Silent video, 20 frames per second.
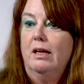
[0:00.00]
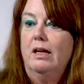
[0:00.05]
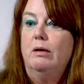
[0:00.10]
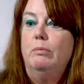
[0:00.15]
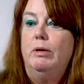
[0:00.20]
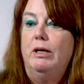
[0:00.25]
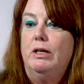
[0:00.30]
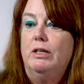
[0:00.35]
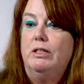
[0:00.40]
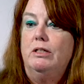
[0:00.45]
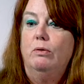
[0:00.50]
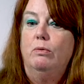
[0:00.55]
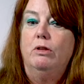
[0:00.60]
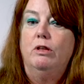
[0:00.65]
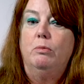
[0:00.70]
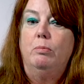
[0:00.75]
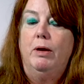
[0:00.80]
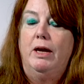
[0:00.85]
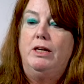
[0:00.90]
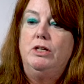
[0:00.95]
Because when
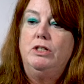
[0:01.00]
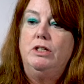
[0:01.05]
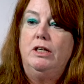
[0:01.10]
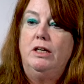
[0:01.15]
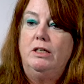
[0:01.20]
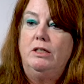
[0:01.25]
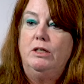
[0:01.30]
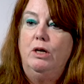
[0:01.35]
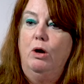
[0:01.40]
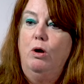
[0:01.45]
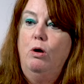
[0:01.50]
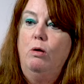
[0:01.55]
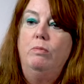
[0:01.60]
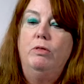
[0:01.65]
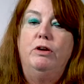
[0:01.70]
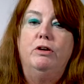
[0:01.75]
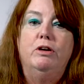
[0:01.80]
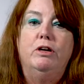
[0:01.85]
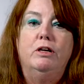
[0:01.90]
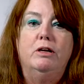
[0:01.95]
the patient gets home,
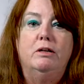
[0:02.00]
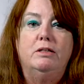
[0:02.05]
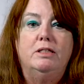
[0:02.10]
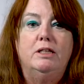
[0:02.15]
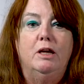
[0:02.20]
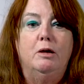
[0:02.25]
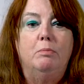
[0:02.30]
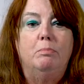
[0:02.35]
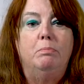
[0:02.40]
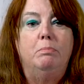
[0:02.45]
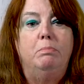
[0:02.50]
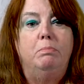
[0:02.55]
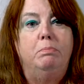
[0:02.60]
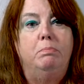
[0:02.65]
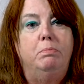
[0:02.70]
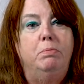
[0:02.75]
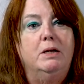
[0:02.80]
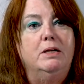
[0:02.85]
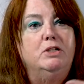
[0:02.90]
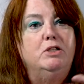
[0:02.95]
they're going to see a
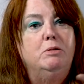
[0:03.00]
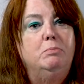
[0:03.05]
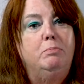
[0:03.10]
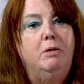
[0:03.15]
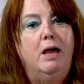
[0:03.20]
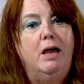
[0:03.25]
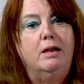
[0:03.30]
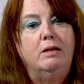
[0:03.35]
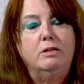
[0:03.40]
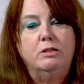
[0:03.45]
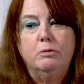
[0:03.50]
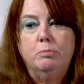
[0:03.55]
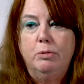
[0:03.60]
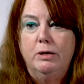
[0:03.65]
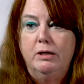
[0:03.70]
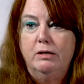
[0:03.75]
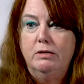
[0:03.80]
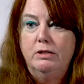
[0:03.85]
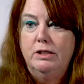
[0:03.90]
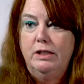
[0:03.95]
bunch of bottles of
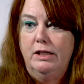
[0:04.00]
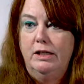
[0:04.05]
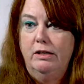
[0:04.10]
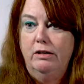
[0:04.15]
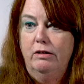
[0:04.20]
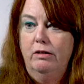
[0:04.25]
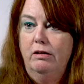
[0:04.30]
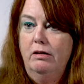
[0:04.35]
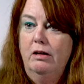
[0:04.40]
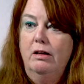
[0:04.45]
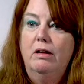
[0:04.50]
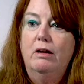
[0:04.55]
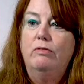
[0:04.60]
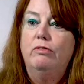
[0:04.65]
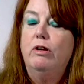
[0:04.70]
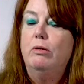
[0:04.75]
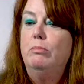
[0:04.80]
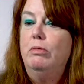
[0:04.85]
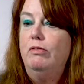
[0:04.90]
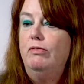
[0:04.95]
pills here
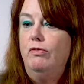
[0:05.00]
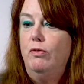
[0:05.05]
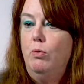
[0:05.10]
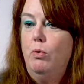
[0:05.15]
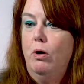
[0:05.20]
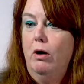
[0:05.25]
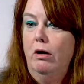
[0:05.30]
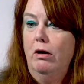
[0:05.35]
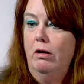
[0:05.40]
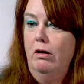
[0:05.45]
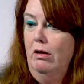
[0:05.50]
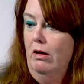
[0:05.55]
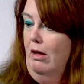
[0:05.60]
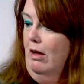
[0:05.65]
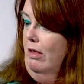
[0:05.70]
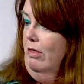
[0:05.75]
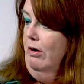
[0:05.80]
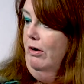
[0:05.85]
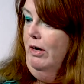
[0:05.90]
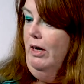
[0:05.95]
from before.
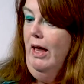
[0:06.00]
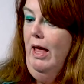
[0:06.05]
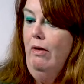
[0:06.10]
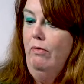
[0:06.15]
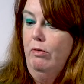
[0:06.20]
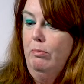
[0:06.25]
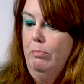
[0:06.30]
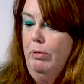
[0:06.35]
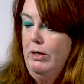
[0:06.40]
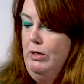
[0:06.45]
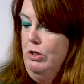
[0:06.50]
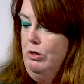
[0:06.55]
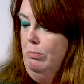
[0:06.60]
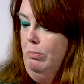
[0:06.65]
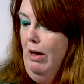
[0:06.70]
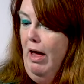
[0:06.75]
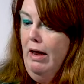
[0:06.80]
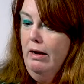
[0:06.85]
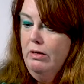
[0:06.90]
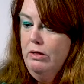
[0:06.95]
They're going to have a bunch of
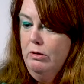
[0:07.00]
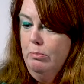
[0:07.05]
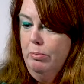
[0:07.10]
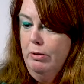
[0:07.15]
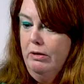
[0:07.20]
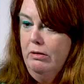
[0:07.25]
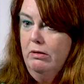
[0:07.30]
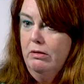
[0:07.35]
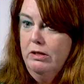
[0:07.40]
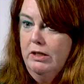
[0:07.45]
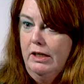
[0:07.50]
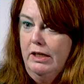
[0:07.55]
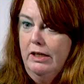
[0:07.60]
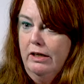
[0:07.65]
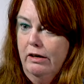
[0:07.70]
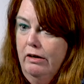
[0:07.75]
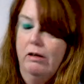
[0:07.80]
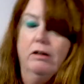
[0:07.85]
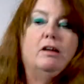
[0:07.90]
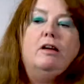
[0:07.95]
bottles of pills
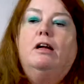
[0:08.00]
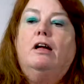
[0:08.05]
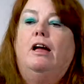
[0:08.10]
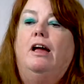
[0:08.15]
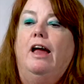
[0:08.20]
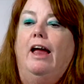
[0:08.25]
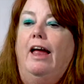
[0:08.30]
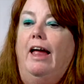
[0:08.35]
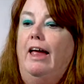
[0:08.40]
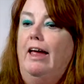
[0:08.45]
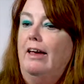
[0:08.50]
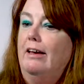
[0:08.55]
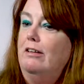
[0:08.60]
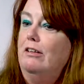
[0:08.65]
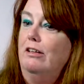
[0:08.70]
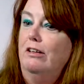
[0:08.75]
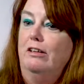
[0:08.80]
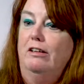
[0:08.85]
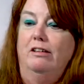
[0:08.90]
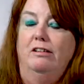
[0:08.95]
here,
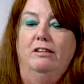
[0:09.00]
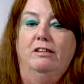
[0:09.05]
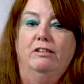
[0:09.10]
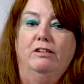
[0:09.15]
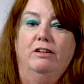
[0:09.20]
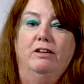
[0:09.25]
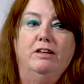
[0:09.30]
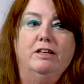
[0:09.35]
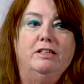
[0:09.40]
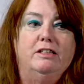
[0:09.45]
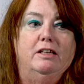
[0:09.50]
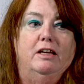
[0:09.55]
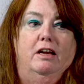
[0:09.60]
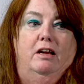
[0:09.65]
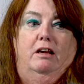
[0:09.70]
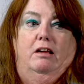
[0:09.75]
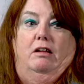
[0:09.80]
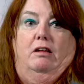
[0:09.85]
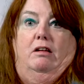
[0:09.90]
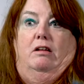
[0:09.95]
and they're going to
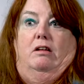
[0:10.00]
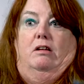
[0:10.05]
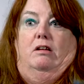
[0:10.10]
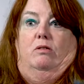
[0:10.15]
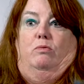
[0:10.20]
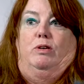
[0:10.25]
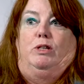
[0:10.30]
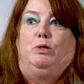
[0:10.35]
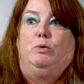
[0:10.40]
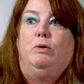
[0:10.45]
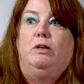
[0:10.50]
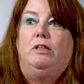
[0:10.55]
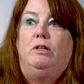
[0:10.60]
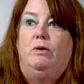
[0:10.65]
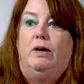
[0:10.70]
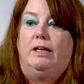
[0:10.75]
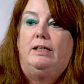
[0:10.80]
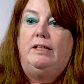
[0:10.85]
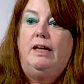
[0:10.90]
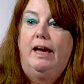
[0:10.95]
say, which one do
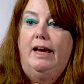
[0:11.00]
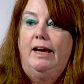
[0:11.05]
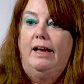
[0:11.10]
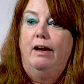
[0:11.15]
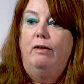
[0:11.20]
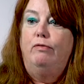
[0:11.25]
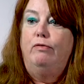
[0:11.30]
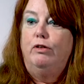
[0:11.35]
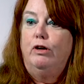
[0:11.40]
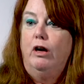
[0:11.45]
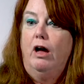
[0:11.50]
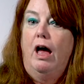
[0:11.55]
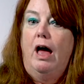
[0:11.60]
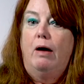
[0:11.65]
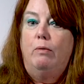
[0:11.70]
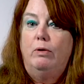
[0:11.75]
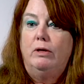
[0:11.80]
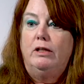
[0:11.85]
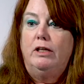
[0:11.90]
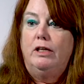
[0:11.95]
I take? I forgot
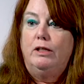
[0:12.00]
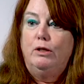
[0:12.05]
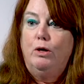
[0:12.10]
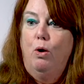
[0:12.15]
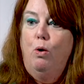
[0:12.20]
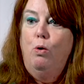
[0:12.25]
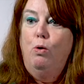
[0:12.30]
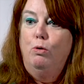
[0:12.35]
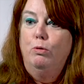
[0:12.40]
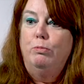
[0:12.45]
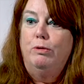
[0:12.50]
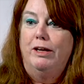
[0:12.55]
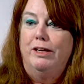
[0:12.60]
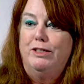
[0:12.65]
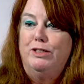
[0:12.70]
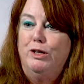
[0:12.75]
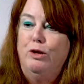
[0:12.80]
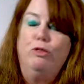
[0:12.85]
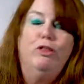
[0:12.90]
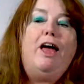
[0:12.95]
what they told me.
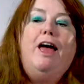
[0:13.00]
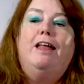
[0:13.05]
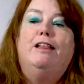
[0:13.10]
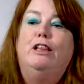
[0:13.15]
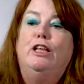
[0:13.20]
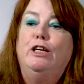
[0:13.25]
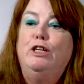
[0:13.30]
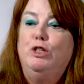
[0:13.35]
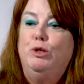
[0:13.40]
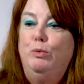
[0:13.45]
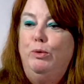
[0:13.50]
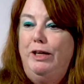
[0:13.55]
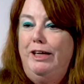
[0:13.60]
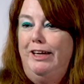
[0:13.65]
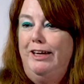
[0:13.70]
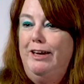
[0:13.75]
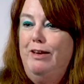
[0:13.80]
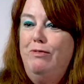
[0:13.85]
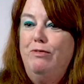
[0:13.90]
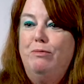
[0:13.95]
So that list we
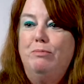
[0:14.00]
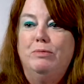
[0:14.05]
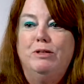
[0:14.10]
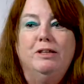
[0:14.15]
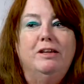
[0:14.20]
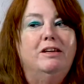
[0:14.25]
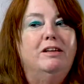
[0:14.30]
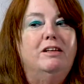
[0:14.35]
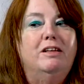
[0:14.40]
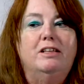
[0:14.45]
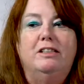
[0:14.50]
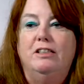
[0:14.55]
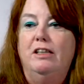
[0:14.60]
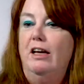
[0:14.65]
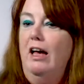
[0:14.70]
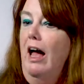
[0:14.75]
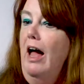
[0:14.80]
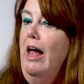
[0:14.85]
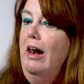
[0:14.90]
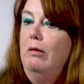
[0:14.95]
give them has
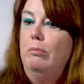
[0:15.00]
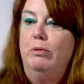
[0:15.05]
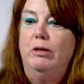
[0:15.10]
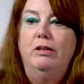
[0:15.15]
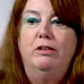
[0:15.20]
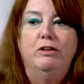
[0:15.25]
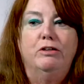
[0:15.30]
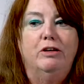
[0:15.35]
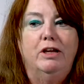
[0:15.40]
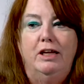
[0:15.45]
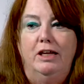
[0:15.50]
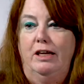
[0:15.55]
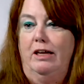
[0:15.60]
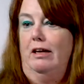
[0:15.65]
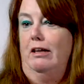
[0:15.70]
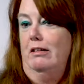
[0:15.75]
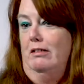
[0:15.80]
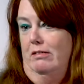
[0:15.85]
got to be their key.